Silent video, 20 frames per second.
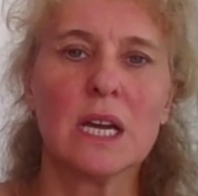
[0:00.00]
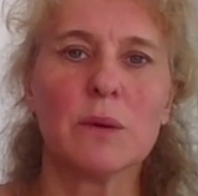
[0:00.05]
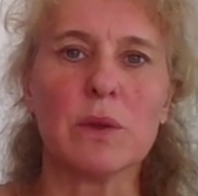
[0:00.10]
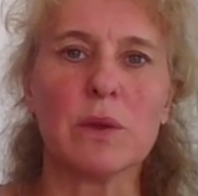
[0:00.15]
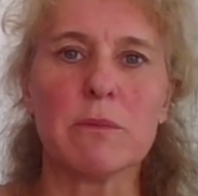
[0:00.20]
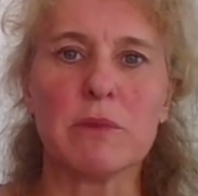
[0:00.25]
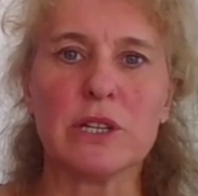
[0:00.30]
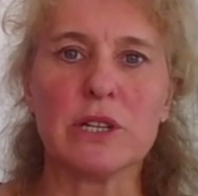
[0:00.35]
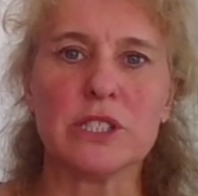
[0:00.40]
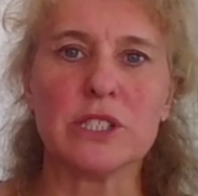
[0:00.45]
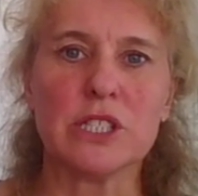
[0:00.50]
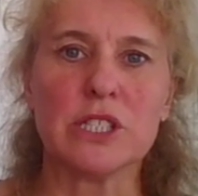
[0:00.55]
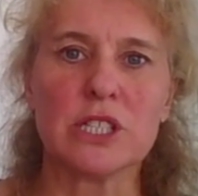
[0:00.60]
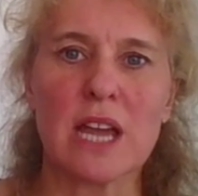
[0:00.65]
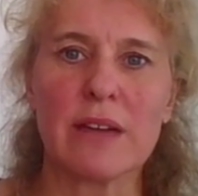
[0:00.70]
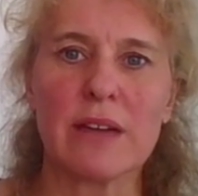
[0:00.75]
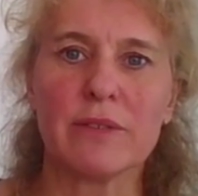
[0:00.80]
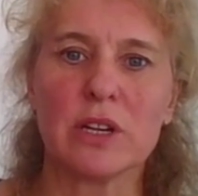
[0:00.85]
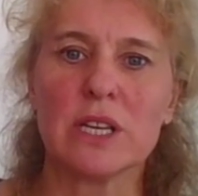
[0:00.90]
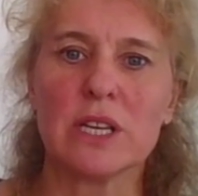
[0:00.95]
were the British
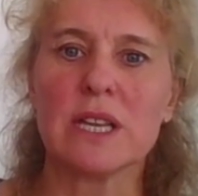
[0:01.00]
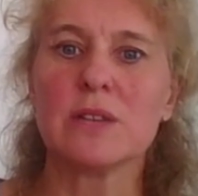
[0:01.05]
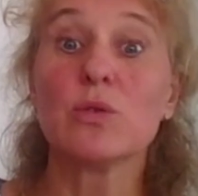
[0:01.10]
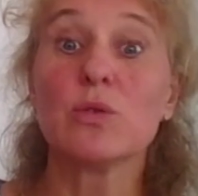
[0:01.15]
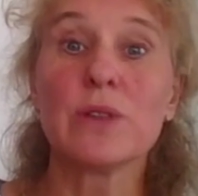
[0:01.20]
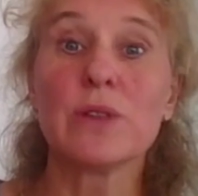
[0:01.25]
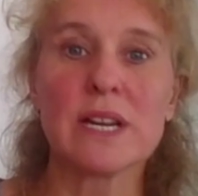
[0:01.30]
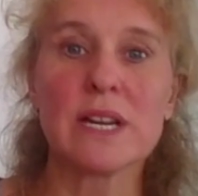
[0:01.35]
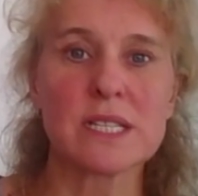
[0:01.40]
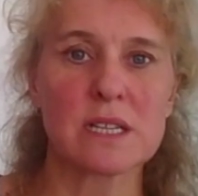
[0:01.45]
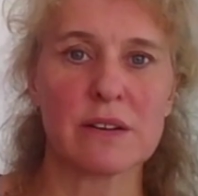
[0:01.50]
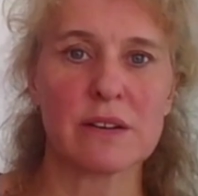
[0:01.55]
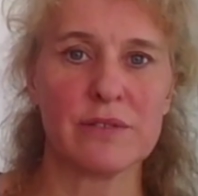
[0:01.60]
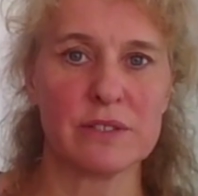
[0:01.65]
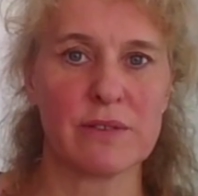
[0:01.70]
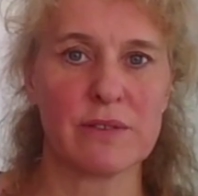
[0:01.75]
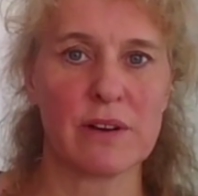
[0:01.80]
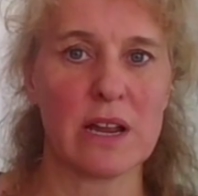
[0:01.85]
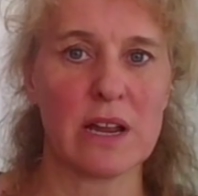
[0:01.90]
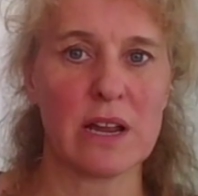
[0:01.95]
naval, and all that stuff
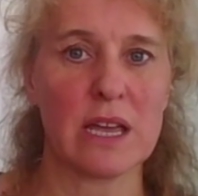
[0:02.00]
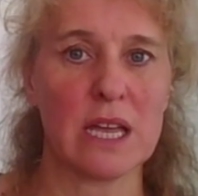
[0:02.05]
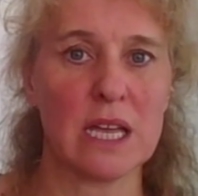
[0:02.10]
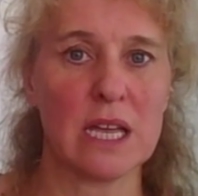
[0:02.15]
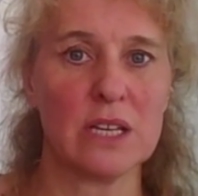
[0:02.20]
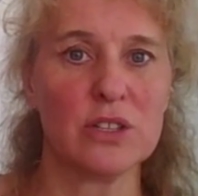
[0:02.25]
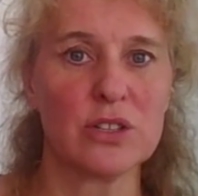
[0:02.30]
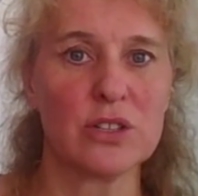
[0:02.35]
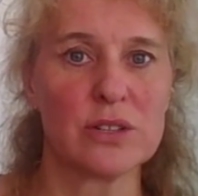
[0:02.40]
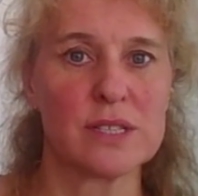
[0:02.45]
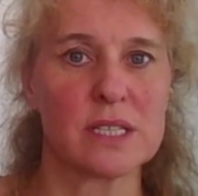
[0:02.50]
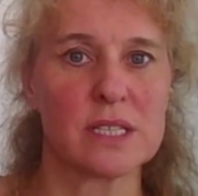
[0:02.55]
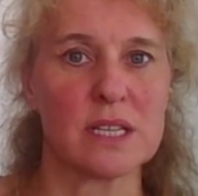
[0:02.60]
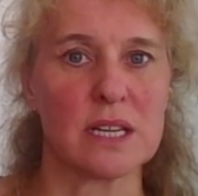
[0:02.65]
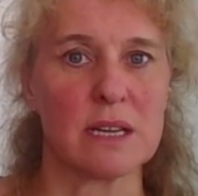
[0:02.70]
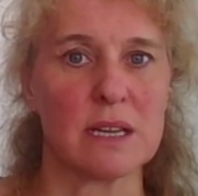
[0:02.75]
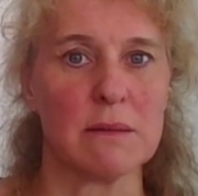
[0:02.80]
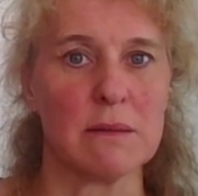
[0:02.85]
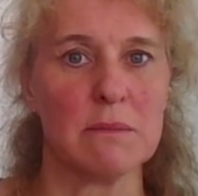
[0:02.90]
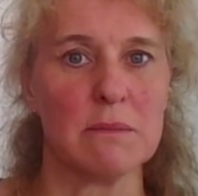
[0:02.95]
is very
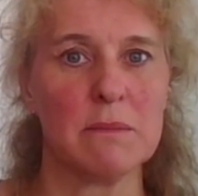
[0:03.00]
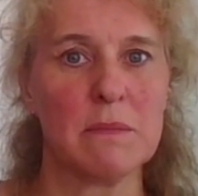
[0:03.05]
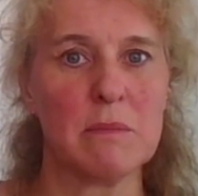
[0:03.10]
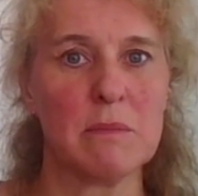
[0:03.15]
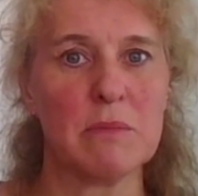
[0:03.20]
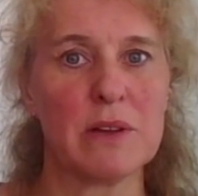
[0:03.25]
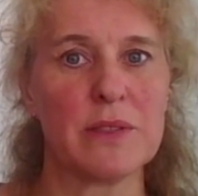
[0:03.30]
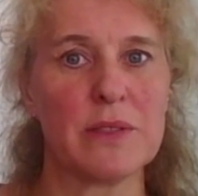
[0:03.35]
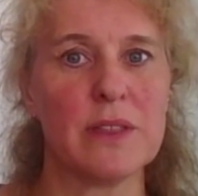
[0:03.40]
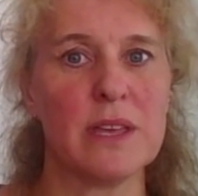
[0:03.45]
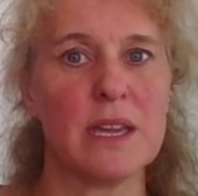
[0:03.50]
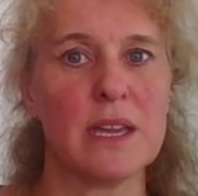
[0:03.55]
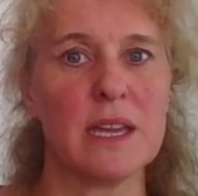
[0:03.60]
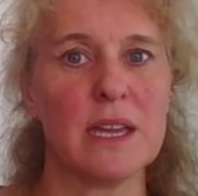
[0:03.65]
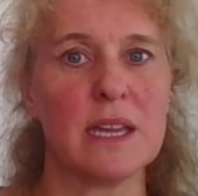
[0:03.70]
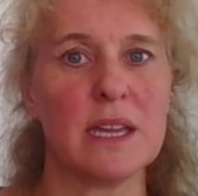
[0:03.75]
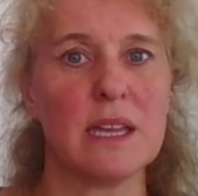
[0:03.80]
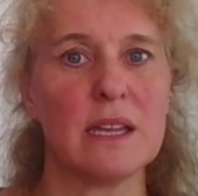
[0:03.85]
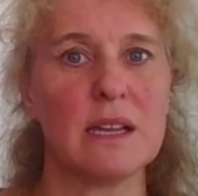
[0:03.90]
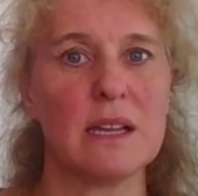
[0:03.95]
interesting, but
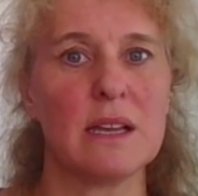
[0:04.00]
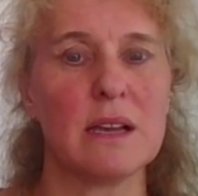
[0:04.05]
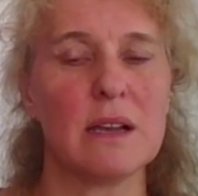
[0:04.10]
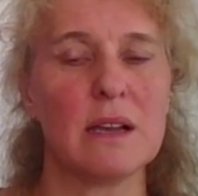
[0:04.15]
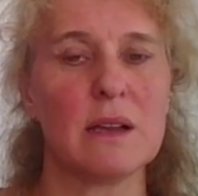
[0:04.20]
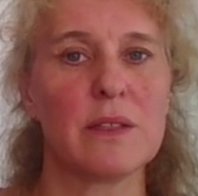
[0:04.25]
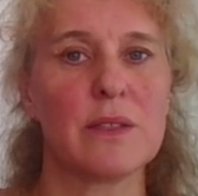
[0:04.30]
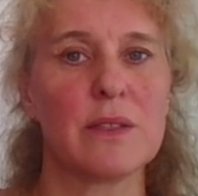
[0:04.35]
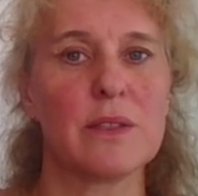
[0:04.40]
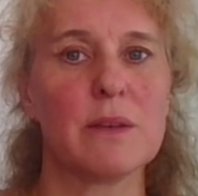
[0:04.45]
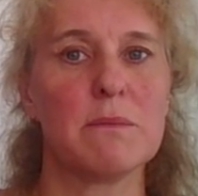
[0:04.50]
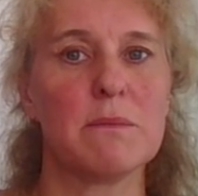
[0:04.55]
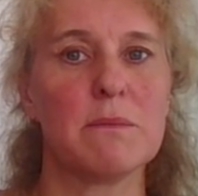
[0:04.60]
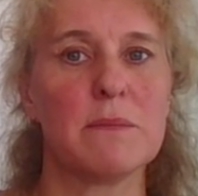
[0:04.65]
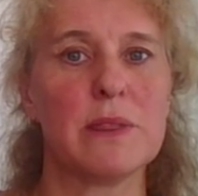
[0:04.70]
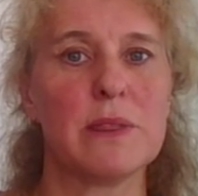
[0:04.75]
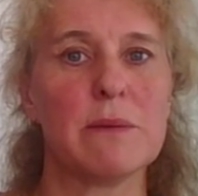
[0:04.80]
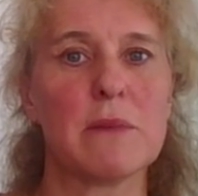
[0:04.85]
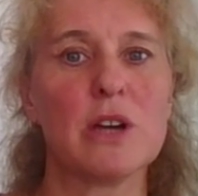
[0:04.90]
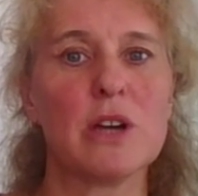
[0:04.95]
the
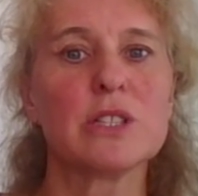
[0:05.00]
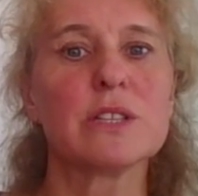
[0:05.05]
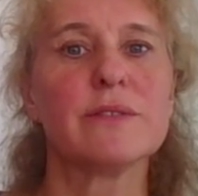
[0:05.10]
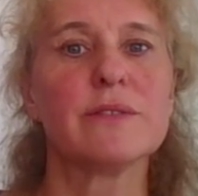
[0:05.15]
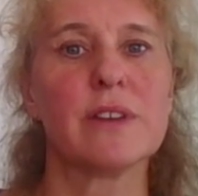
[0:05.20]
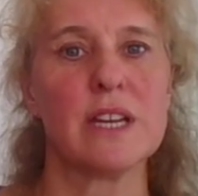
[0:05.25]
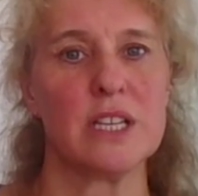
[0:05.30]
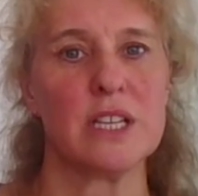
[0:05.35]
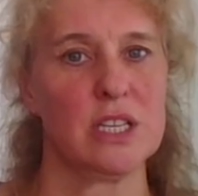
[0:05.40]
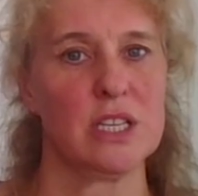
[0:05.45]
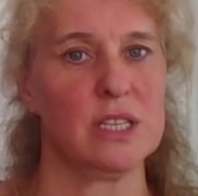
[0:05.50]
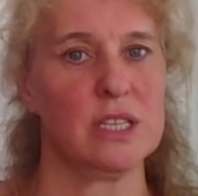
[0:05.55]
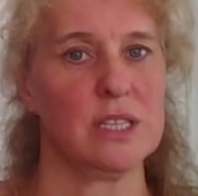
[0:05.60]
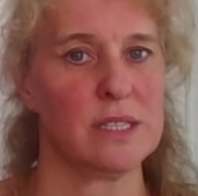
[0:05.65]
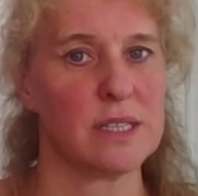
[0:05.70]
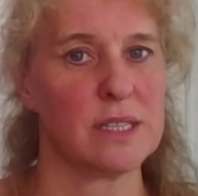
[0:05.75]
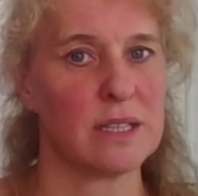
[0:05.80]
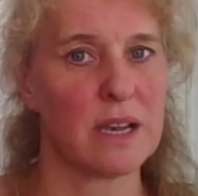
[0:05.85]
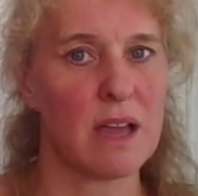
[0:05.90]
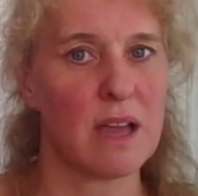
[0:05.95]

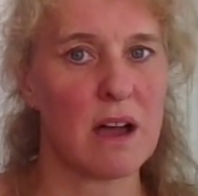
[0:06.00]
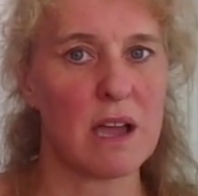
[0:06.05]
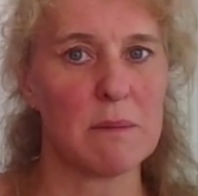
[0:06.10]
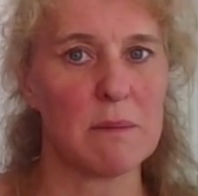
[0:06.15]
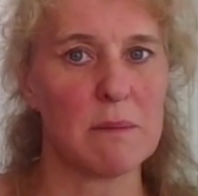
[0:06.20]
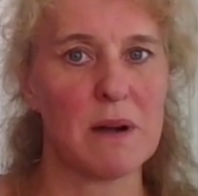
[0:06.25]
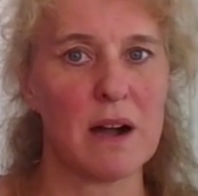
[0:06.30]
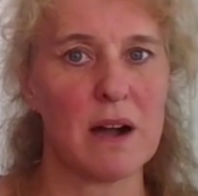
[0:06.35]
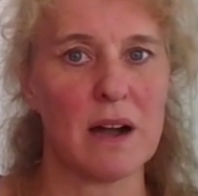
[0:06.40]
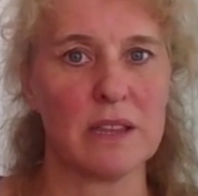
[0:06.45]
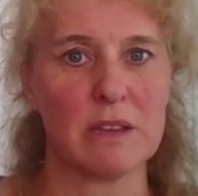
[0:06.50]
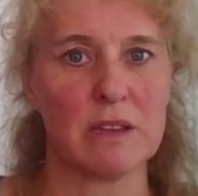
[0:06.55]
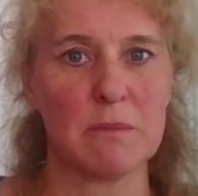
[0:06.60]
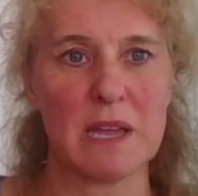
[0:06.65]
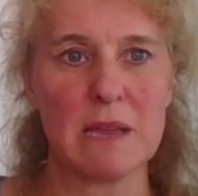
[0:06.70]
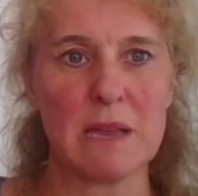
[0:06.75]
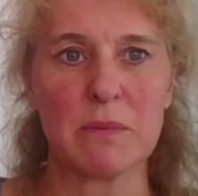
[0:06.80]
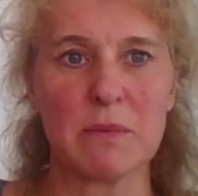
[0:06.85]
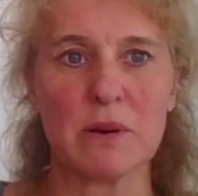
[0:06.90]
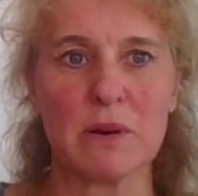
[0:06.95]
motivations that lie behind the
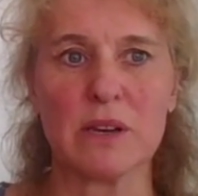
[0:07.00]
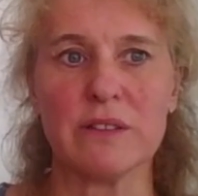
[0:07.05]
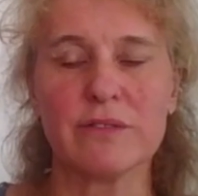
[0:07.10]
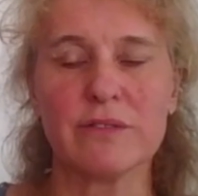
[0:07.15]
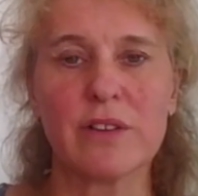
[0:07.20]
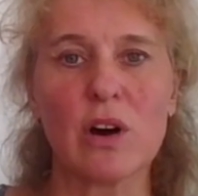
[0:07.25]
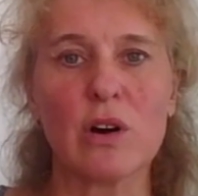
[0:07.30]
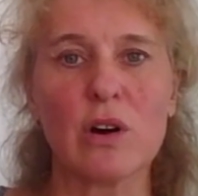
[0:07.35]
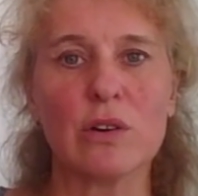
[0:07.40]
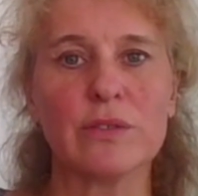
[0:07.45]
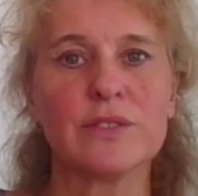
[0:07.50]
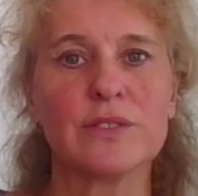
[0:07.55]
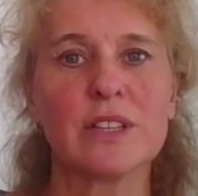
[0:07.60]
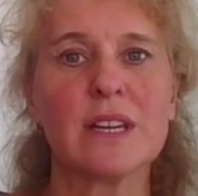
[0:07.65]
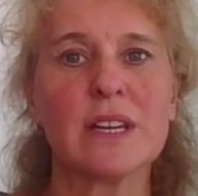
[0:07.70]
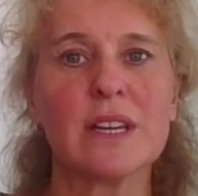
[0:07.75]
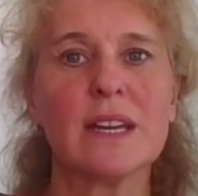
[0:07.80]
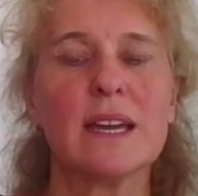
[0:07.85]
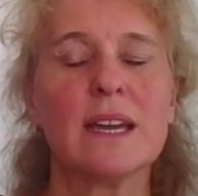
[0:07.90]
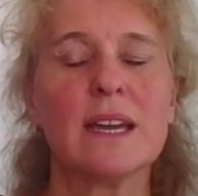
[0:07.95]
people involved